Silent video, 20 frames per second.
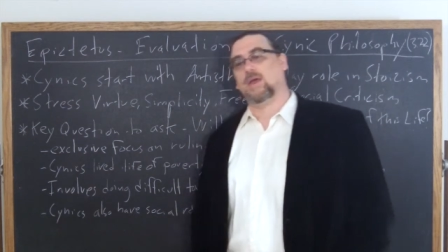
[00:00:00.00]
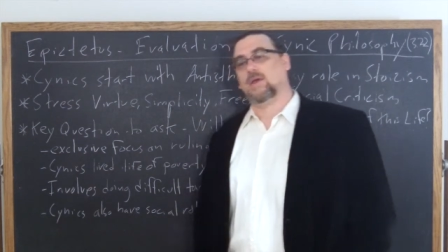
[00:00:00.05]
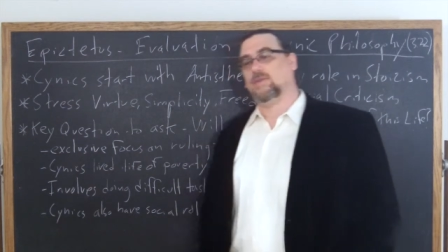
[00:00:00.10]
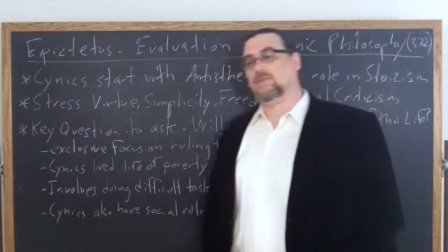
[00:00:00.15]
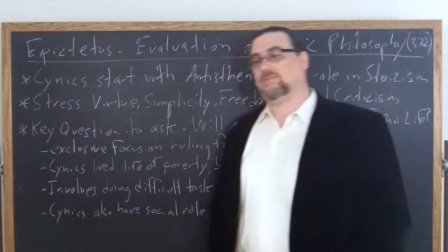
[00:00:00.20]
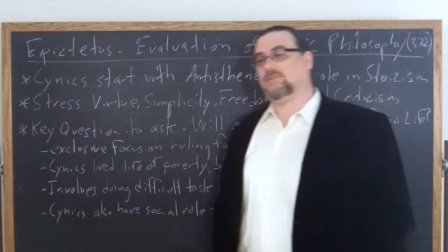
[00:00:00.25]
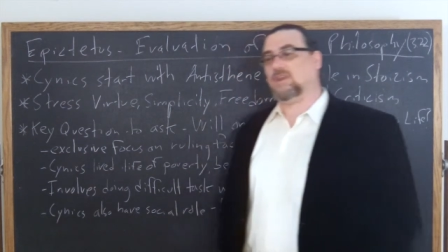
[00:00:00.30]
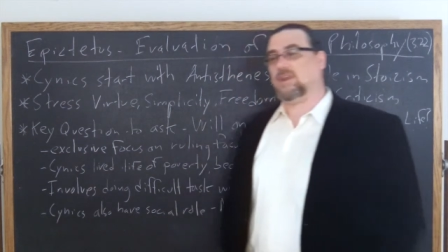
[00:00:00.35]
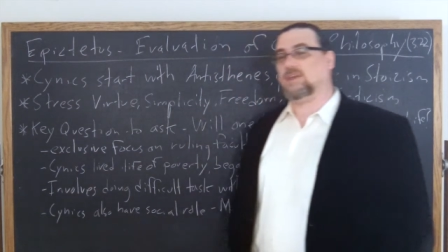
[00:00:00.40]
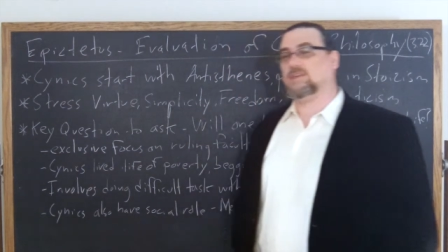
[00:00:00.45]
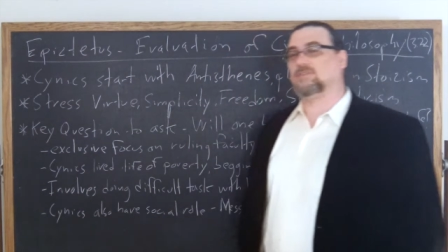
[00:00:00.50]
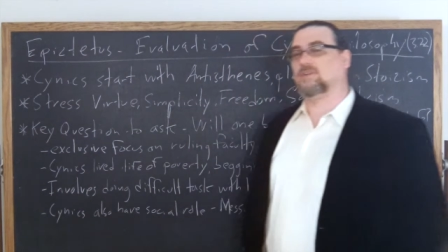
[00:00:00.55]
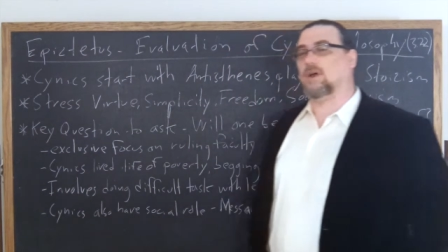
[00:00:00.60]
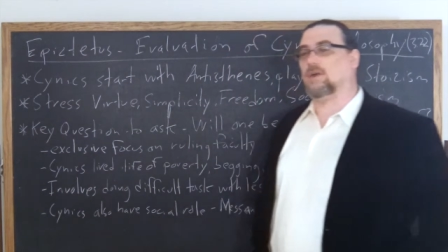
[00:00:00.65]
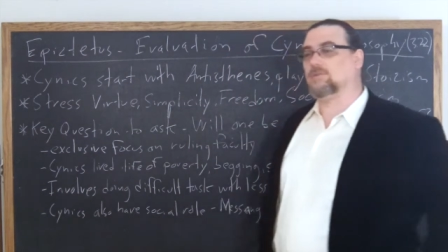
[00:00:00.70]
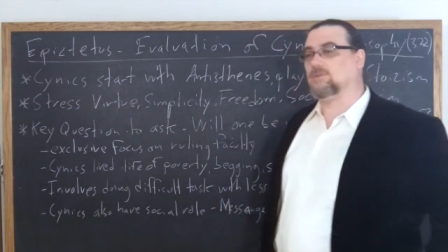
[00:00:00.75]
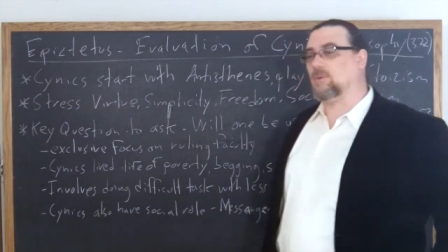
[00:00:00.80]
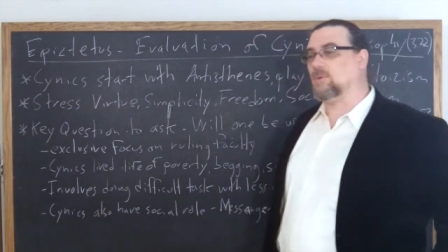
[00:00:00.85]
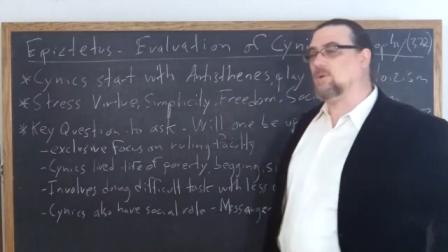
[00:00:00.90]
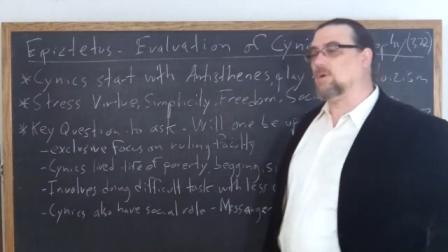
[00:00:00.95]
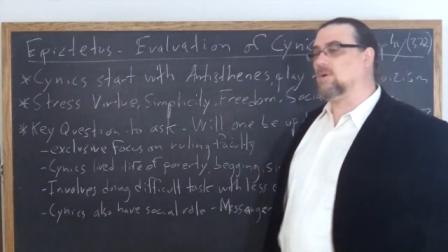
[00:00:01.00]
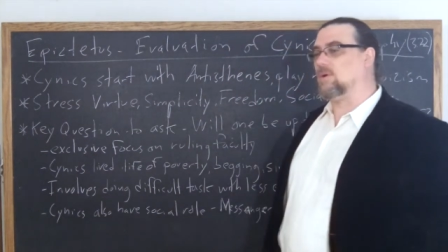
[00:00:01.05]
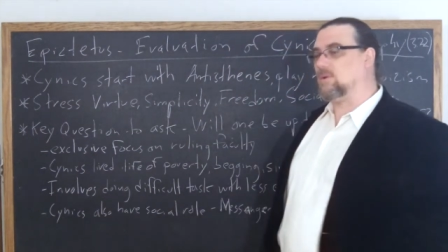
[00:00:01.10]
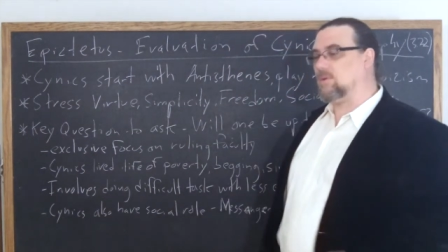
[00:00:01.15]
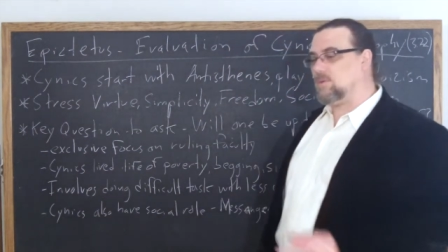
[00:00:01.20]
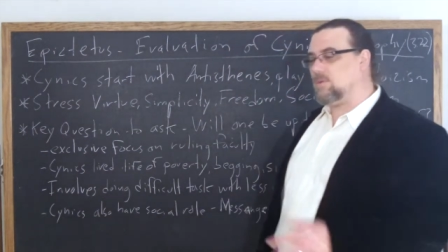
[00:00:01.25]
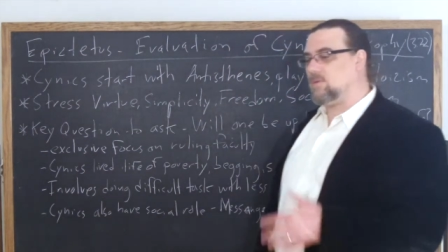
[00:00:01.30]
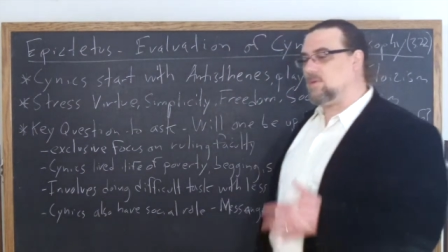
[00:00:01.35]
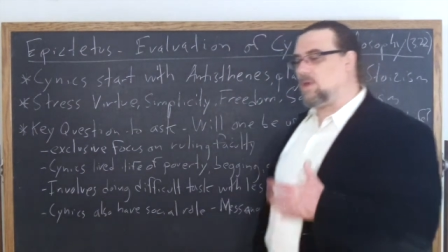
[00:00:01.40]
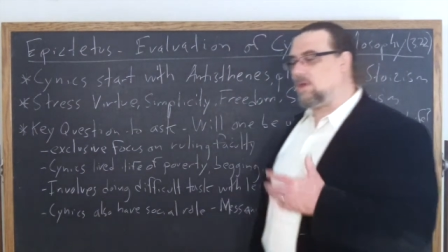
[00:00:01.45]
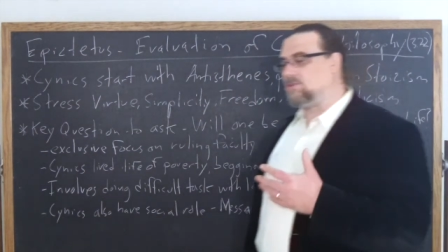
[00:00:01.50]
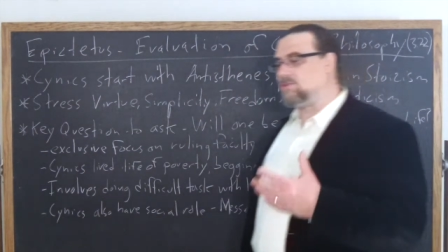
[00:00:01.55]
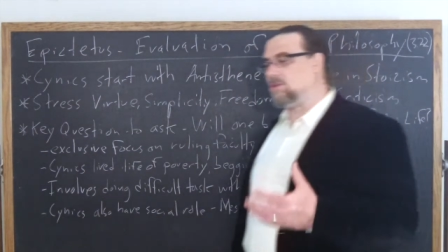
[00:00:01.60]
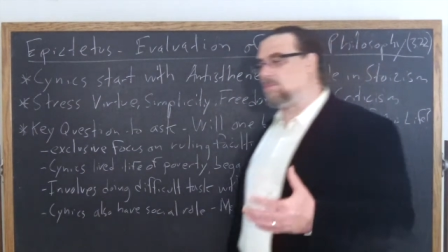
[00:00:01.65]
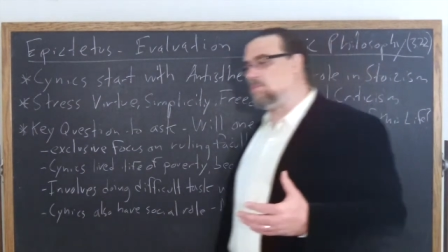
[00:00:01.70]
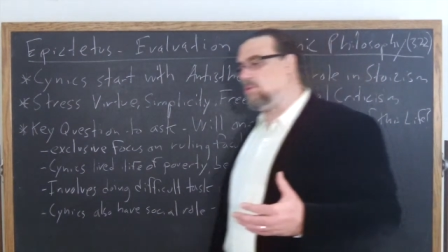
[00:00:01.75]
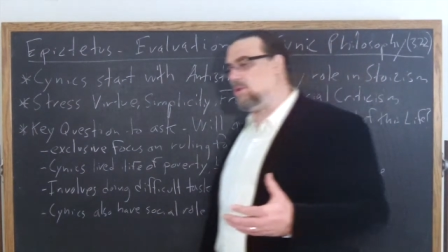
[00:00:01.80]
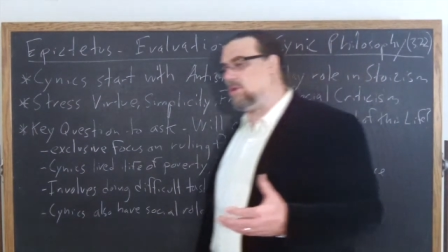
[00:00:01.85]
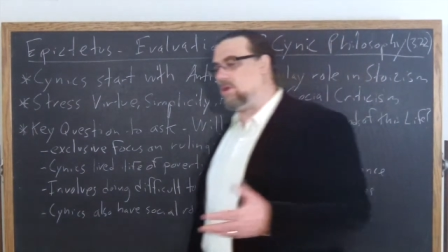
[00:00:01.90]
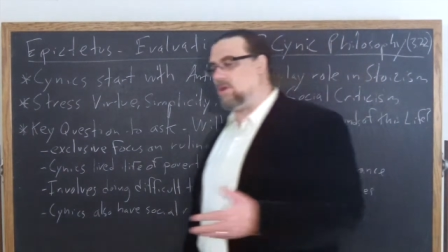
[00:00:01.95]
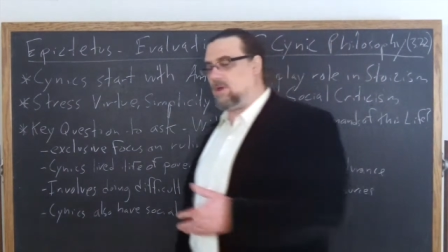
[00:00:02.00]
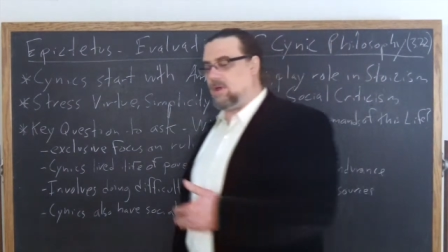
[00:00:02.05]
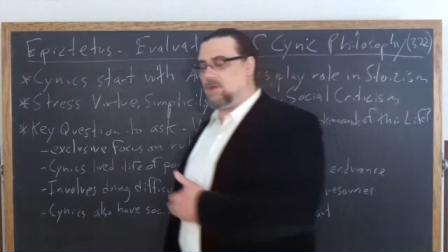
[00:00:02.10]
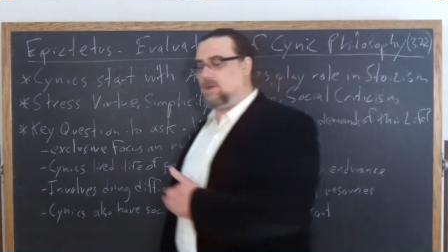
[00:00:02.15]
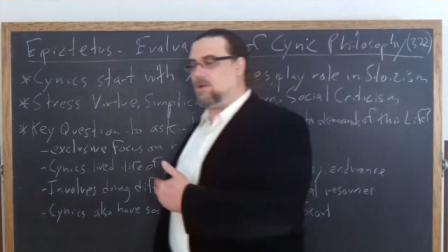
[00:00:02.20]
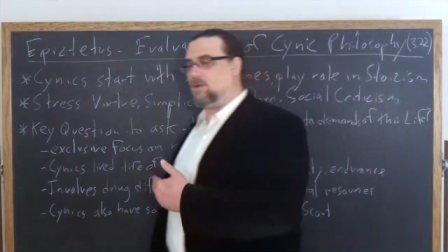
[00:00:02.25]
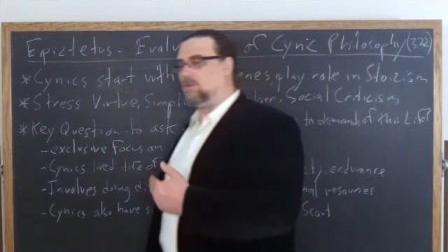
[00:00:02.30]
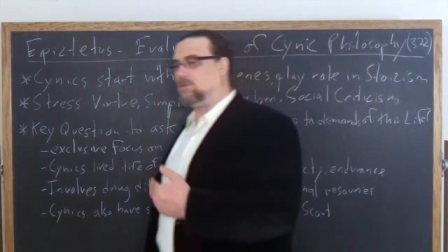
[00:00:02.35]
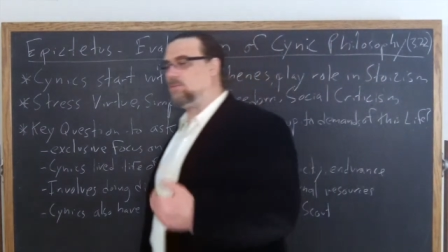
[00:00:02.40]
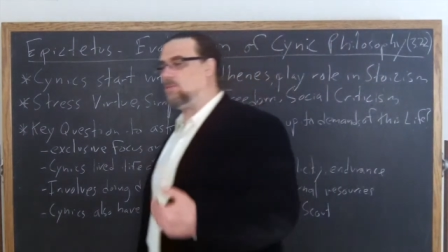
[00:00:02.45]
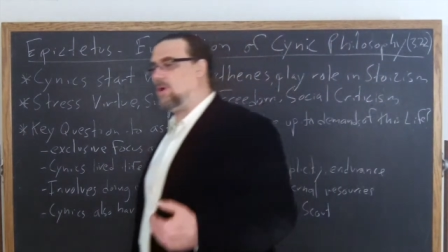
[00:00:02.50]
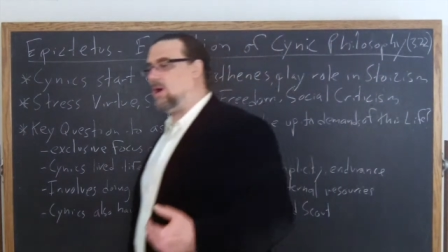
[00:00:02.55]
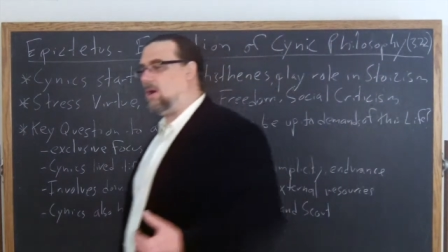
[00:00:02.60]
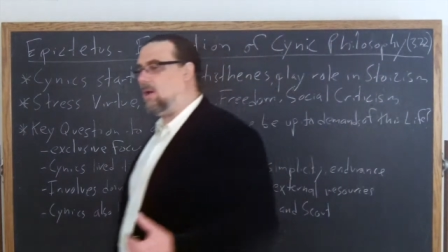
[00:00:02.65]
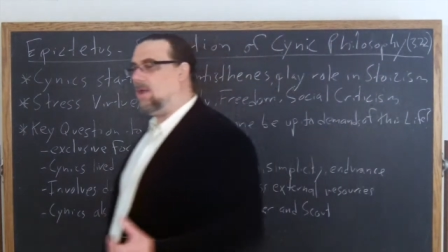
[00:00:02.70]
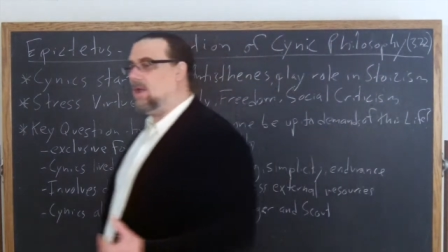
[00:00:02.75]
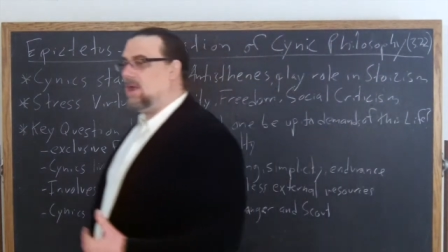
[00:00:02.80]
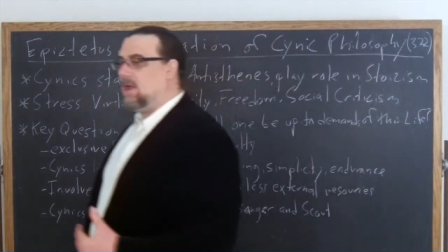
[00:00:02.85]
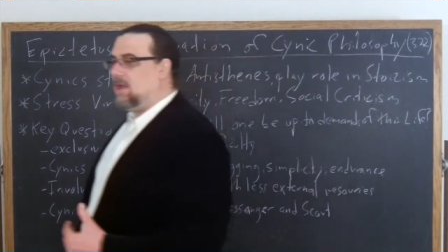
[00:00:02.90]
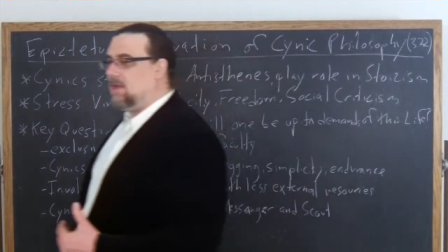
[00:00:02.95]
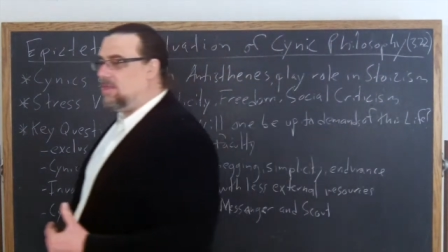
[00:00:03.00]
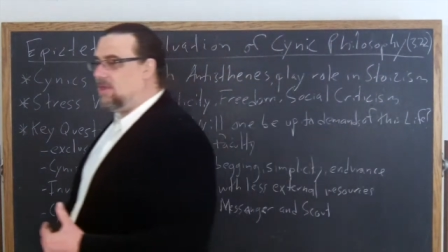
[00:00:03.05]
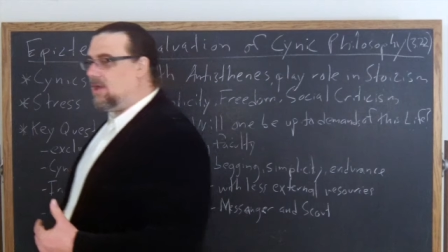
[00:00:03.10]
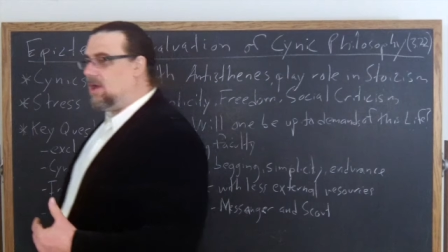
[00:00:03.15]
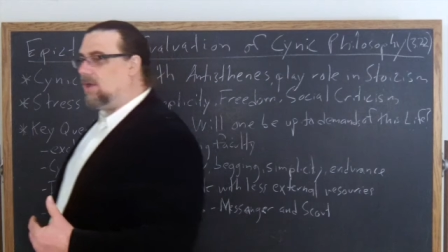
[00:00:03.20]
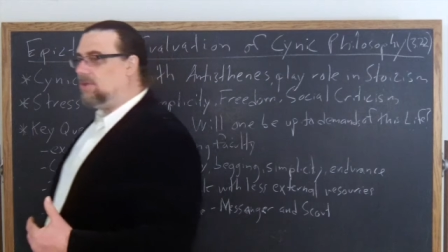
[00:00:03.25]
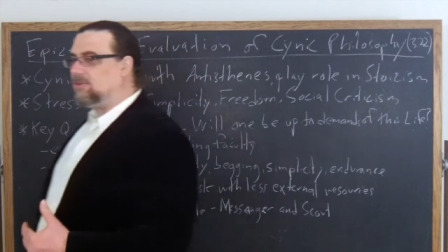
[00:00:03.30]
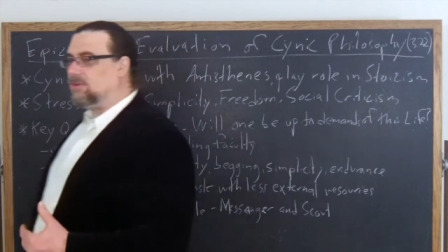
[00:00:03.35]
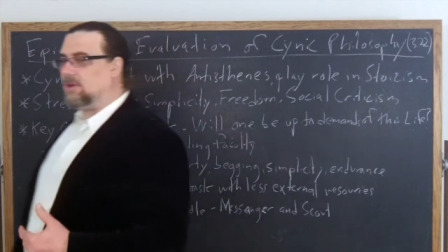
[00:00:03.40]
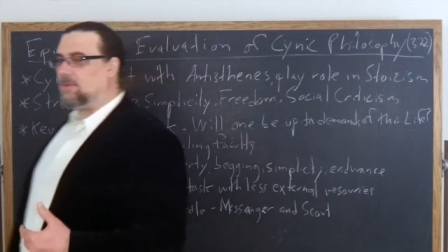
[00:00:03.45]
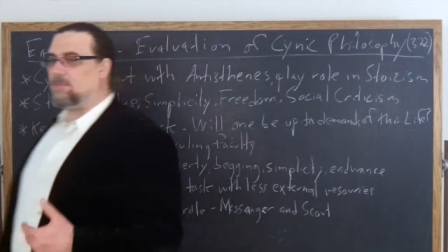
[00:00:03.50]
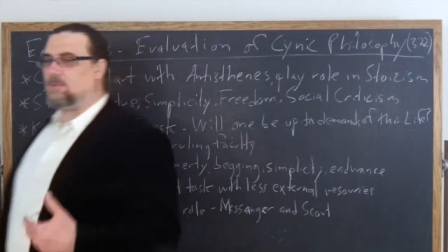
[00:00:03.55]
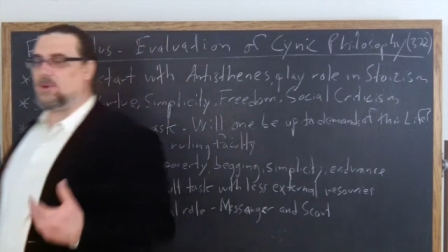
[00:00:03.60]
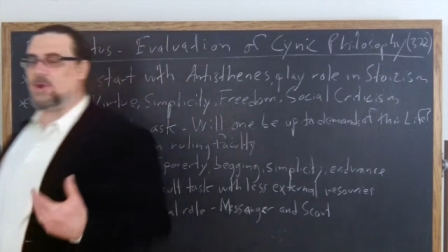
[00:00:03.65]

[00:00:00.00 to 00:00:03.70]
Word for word: The cynics also were, I should put it here as well, they also had a